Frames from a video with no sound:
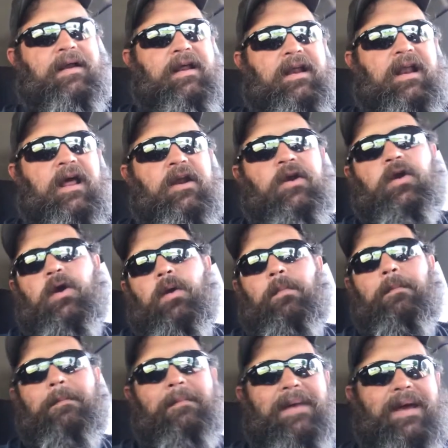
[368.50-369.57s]
a little under,
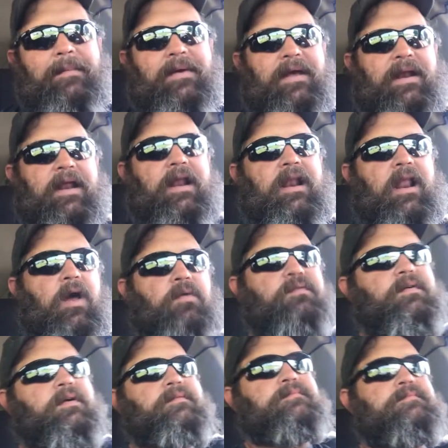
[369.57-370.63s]
maybe a little
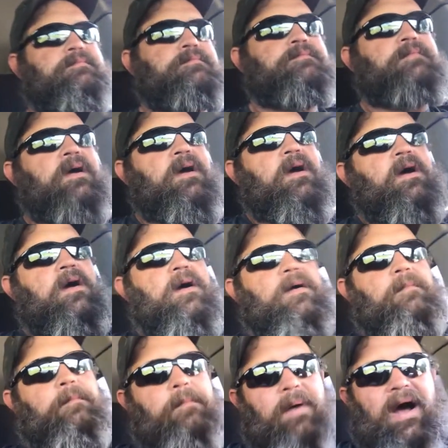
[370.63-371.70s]
over.
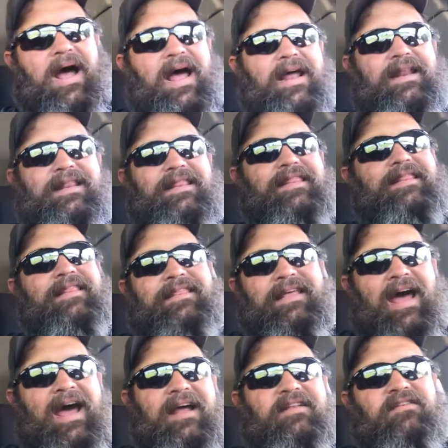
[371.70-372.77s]
But
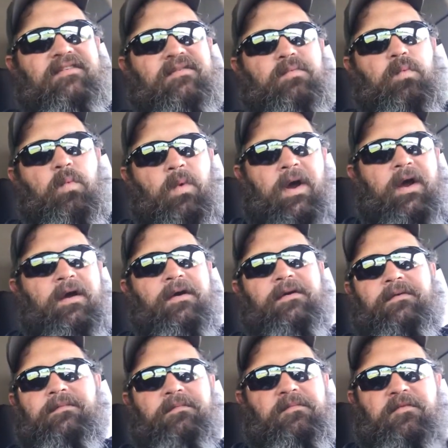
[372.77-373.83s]
that's
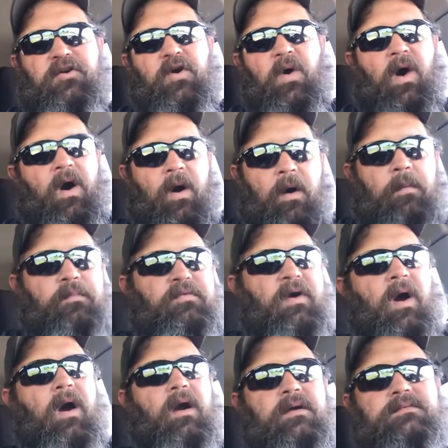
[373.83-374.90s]
where your arms
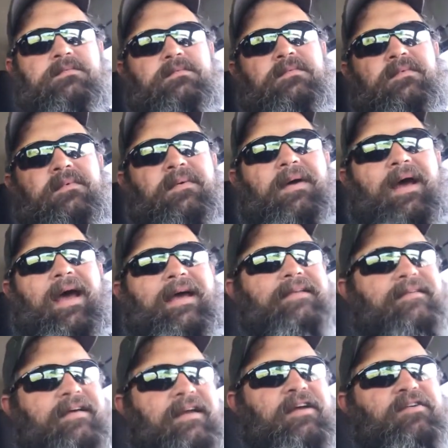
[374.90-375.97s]
are,
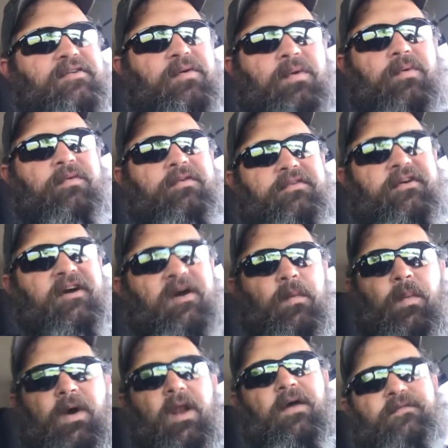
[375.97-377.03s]
at 10 and 2 on the
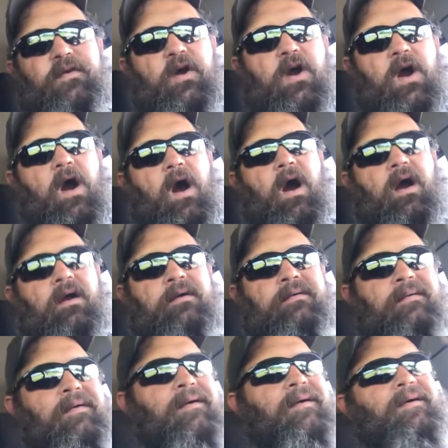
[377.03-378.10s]
steering wheel of your car.
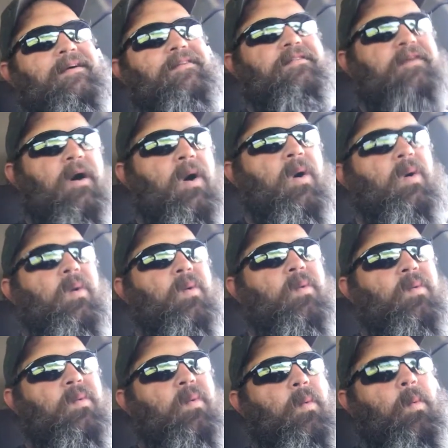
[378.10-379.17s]
So
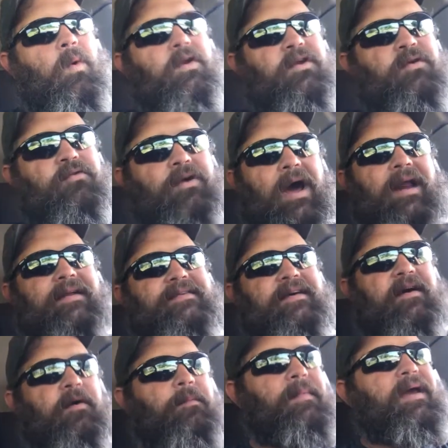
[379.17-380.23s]
when you try to
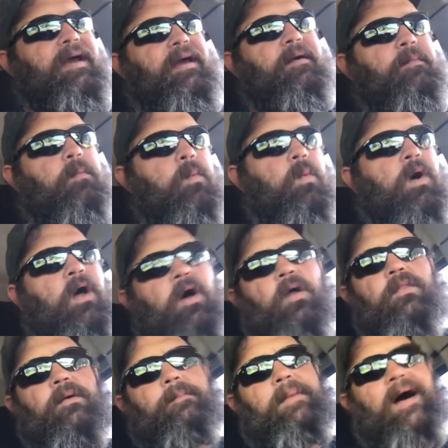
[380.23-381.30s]
tell me, well,
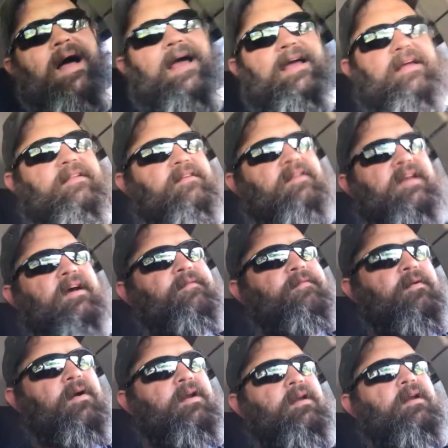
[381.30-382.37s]
on the bike it's
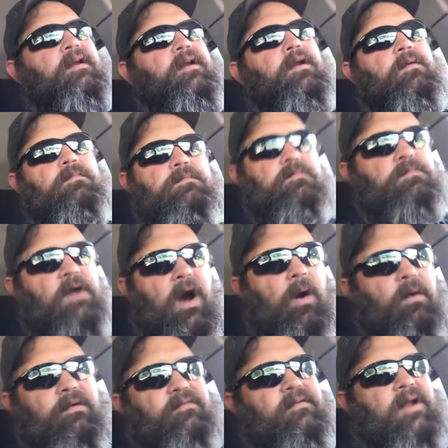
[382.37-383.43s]
different,
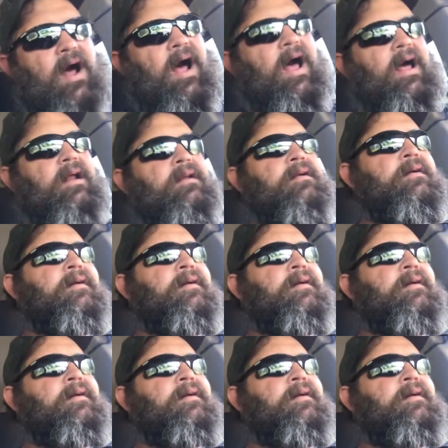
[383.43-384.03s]
no, it's not.